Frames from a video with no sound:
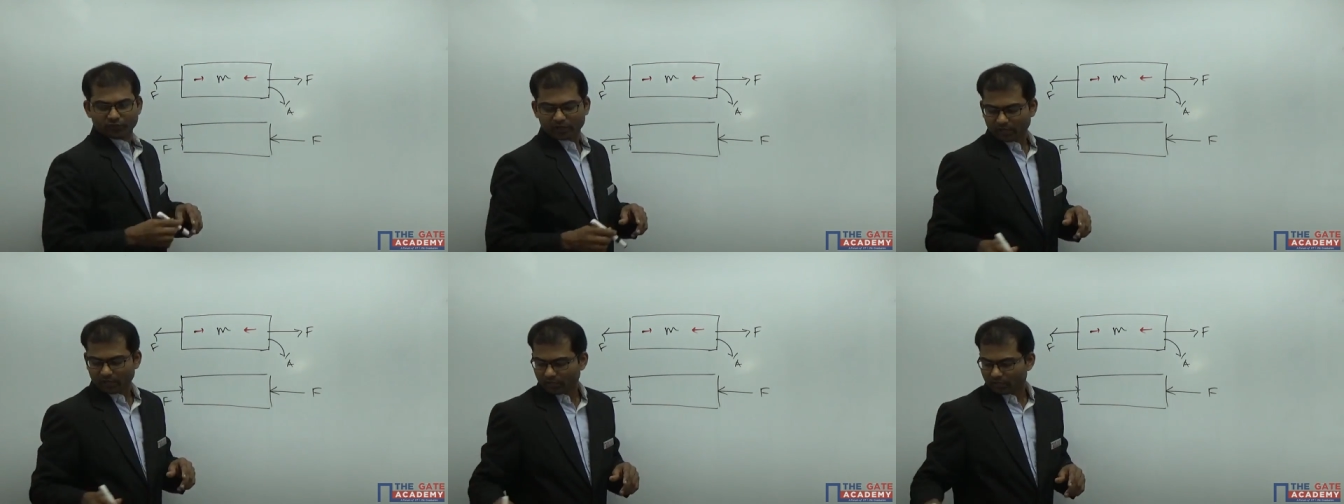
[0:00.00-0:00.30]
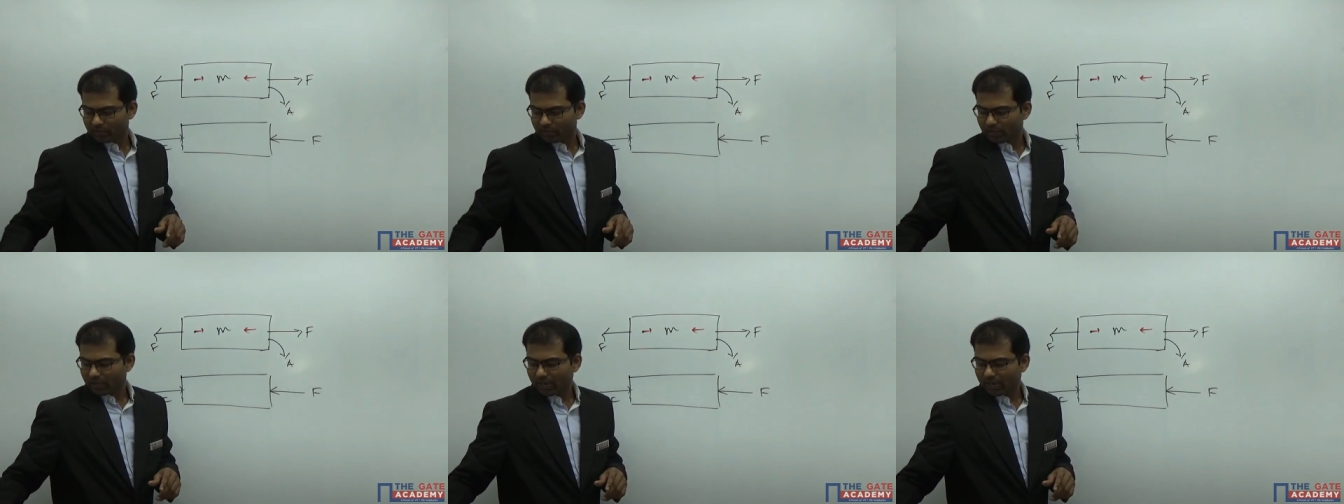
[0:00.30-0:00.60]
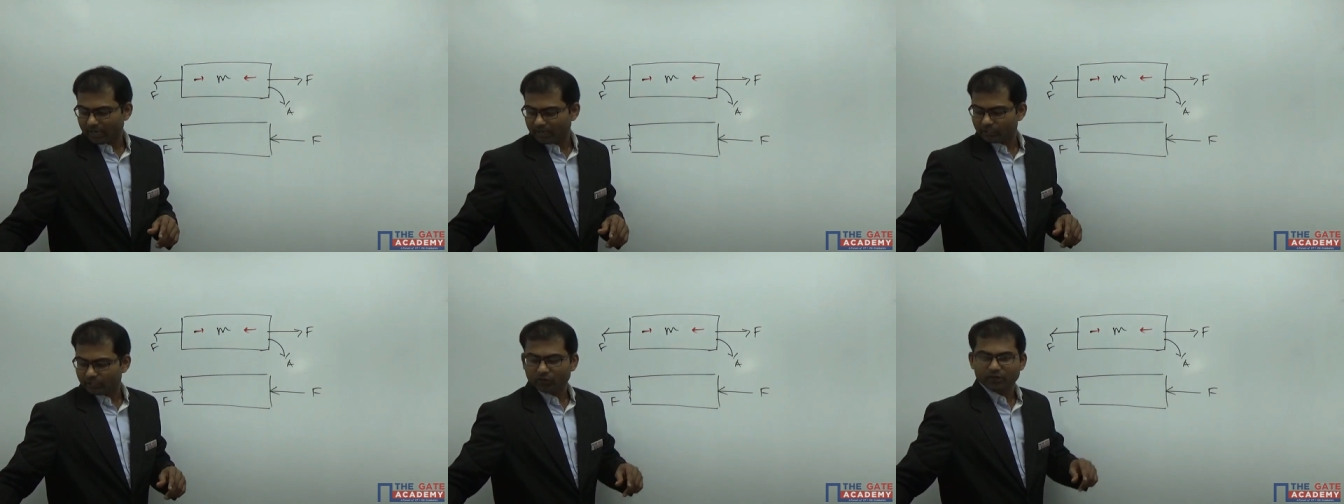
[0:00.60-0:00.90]
way,
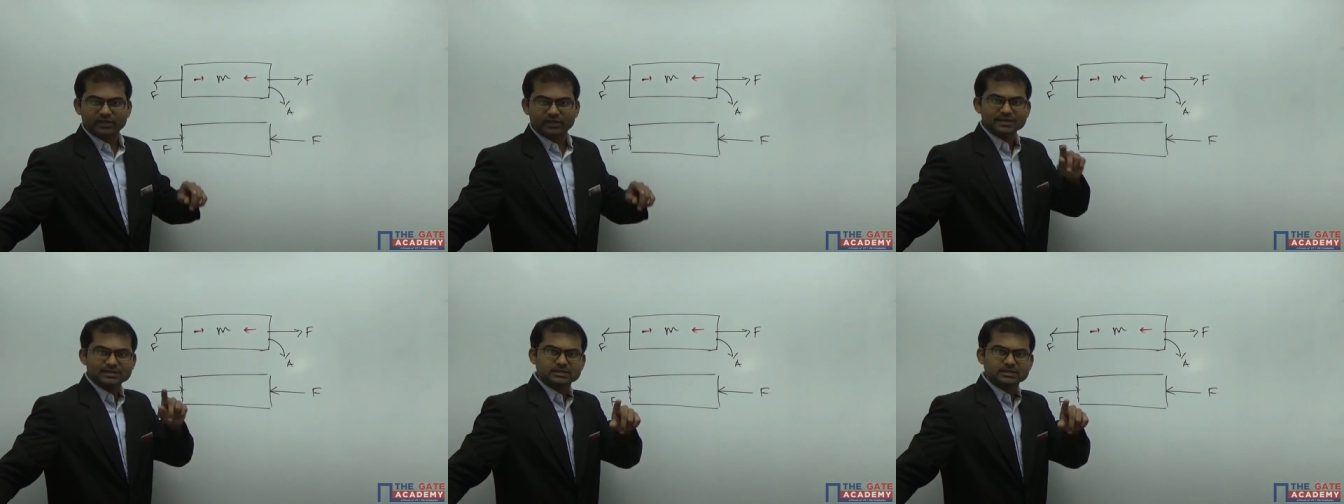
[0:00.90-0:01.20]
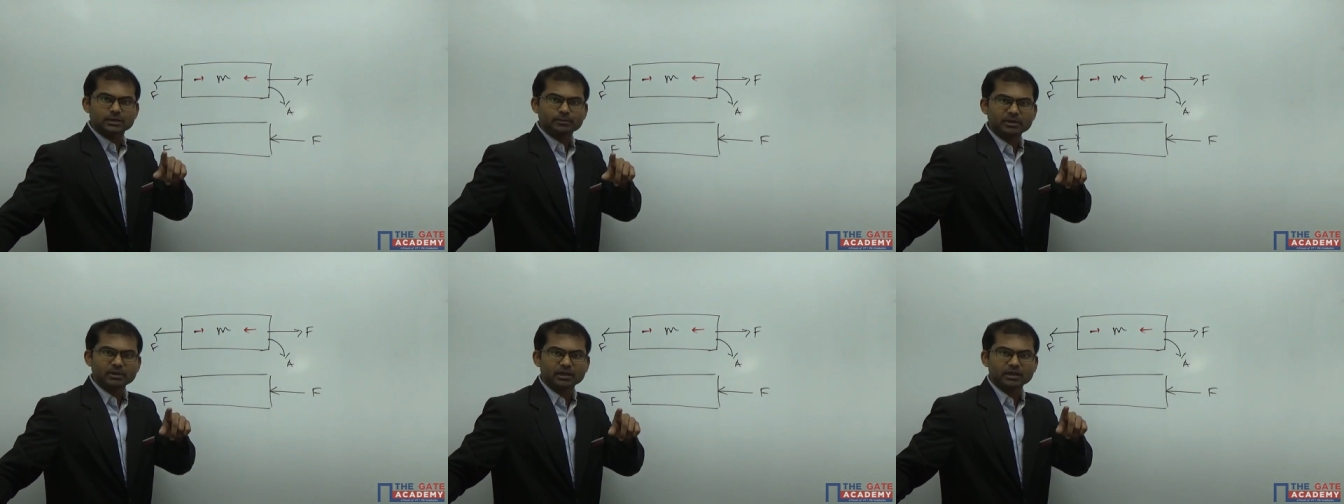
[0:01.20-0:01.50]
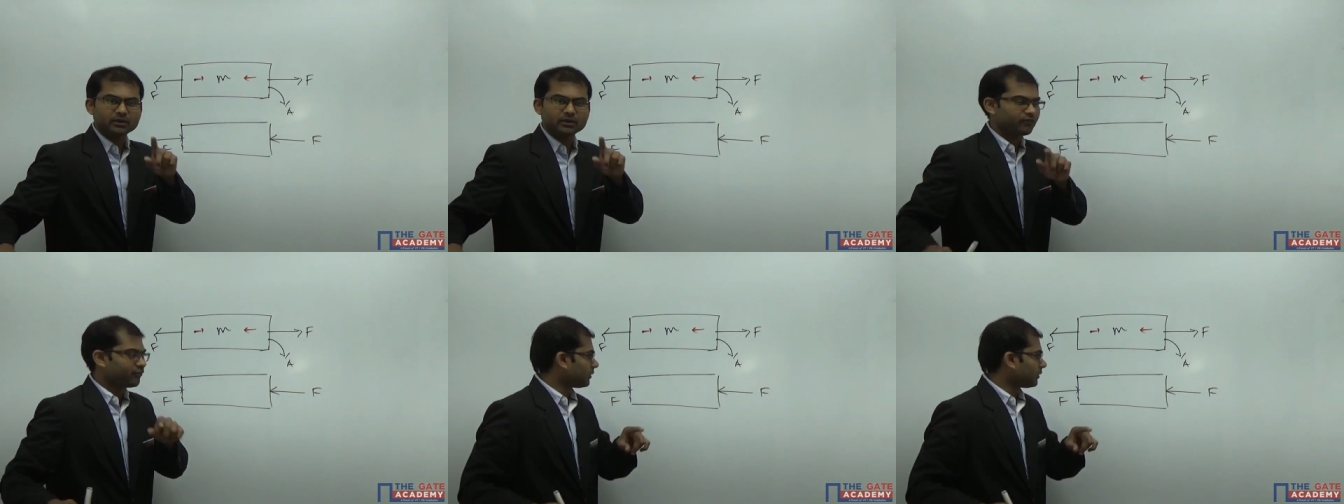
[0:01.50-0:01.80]
and you are
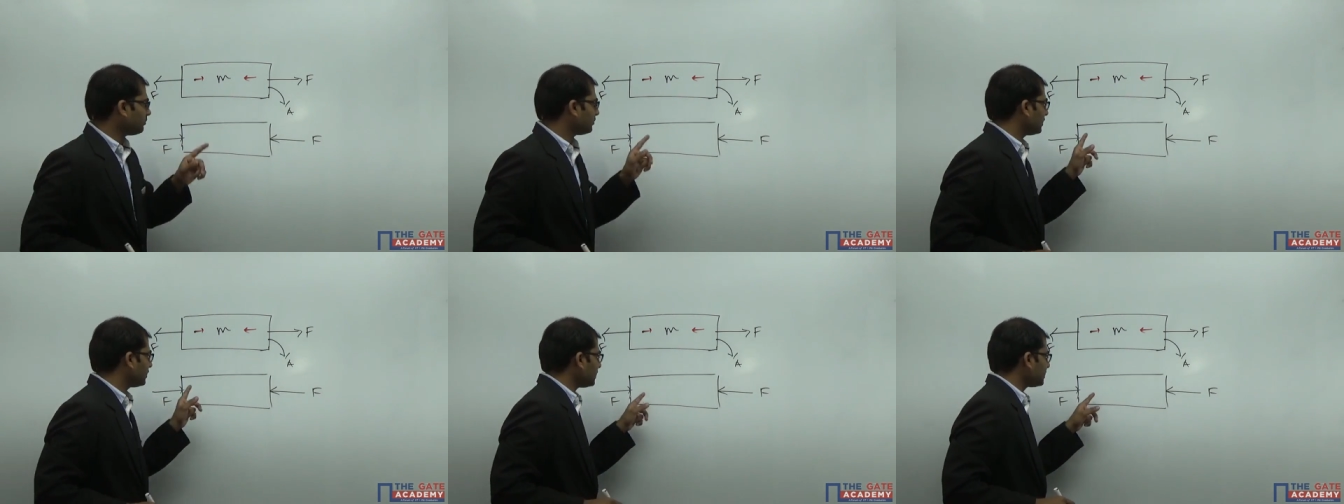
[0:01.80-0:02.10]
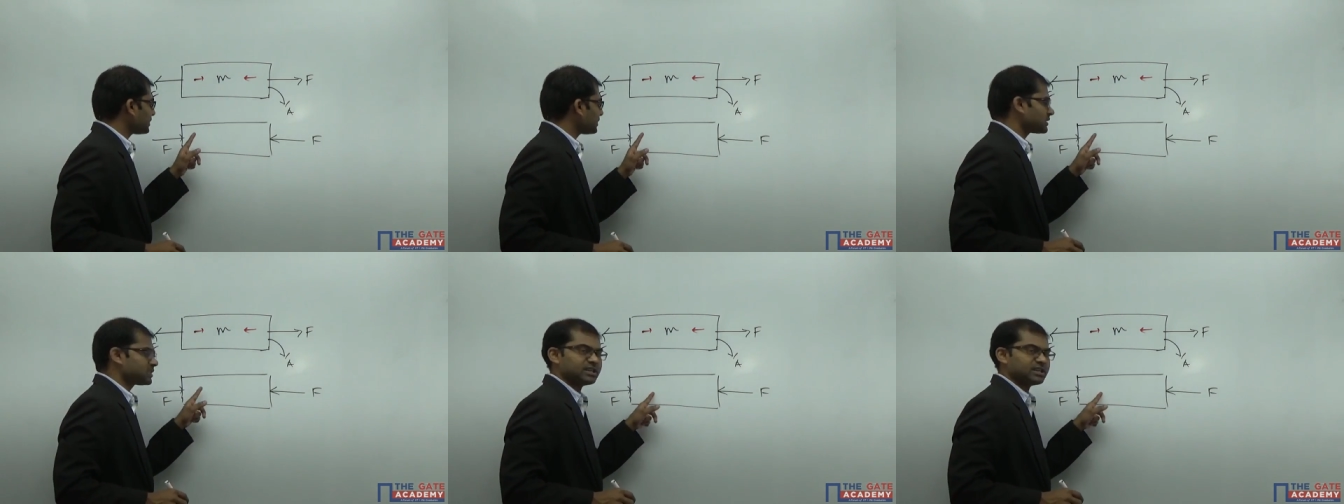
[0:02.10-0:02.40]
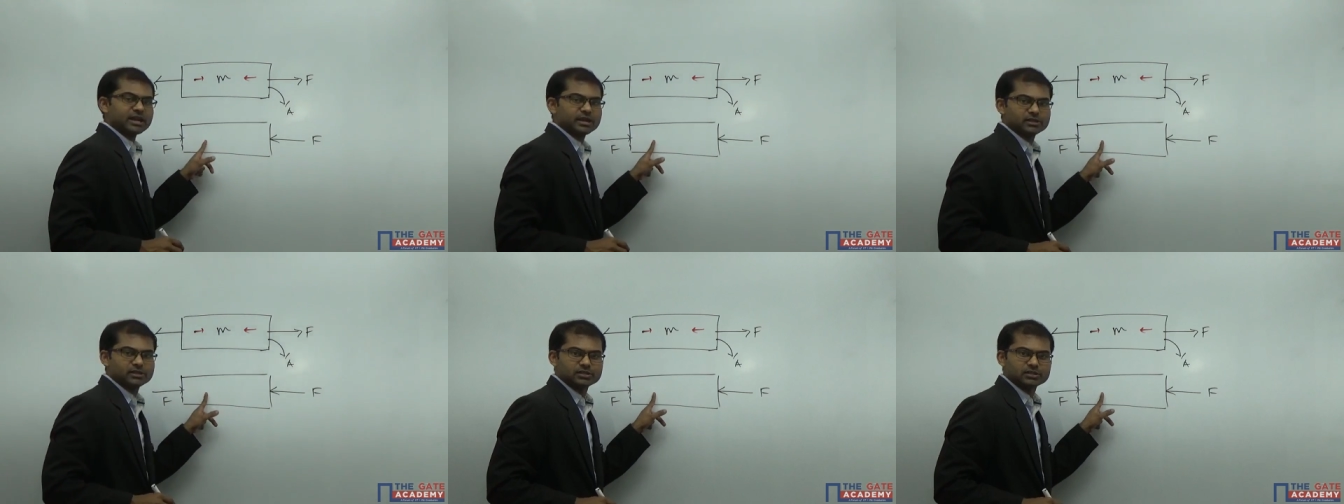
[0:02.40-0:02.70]
disturbing from this
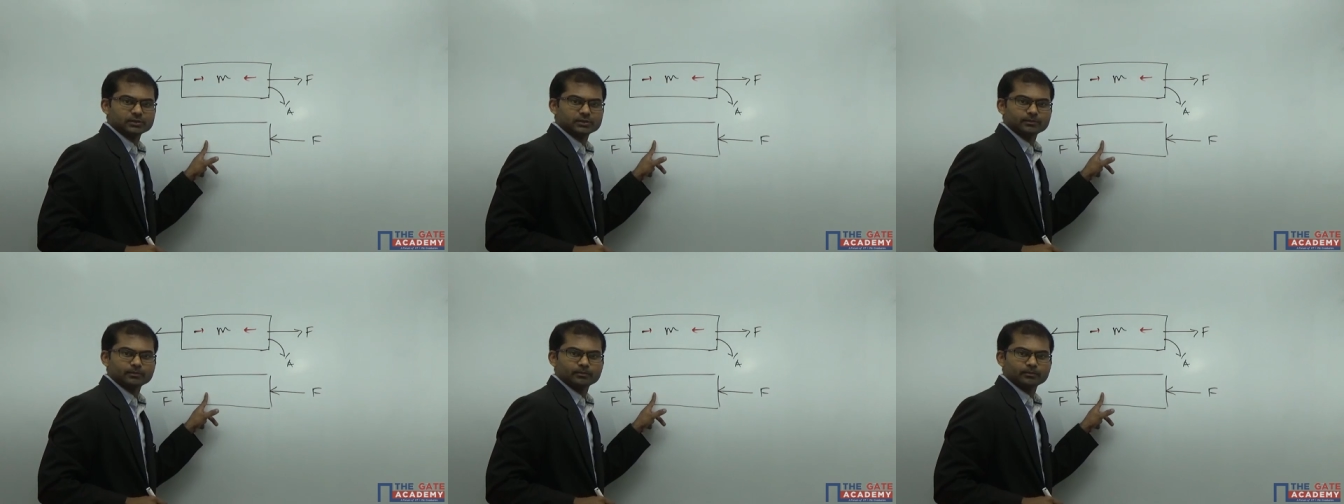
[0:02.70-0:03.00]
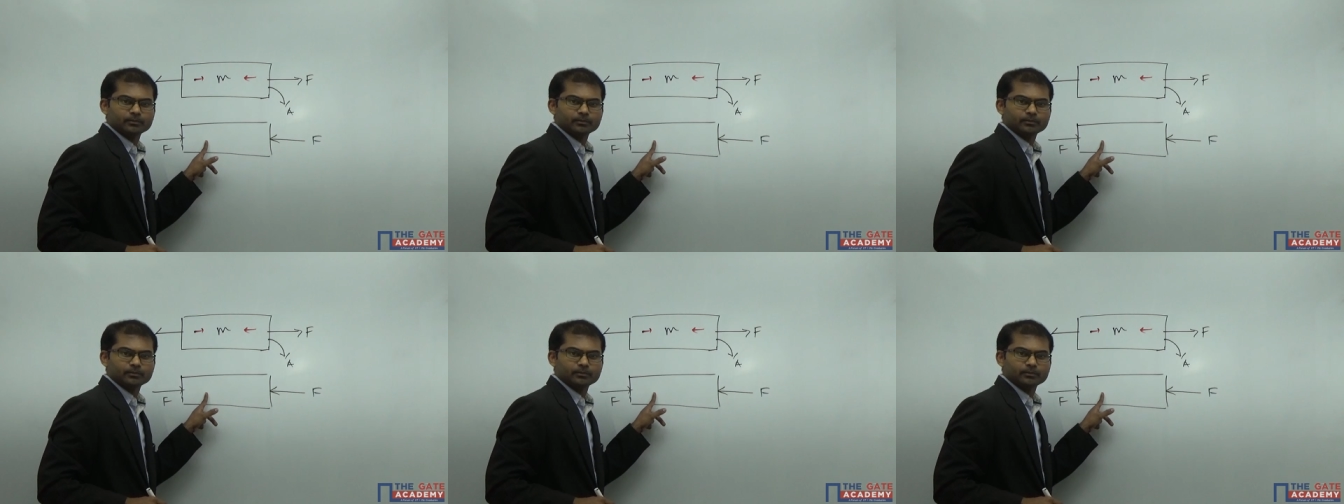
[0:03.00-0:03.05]
state,